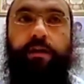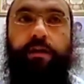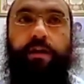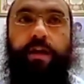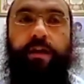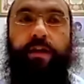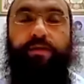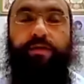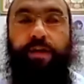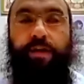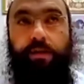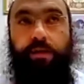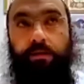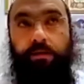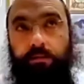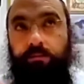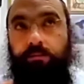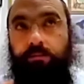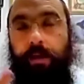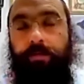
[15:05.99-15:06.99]
if they,
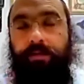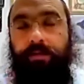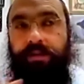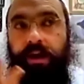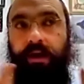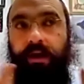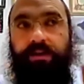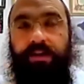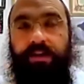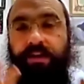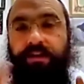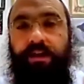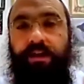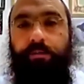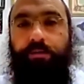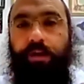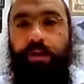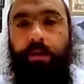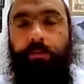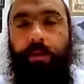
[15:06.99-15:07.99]
by mistake, say
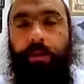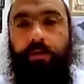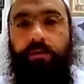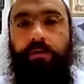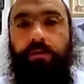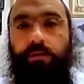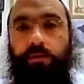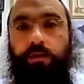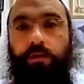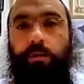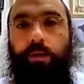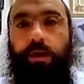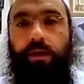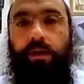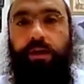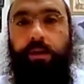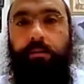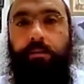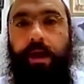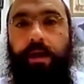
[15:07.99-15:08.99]
something about the
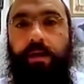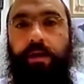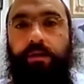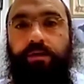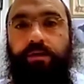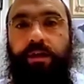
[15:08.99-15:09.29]
weekday matters,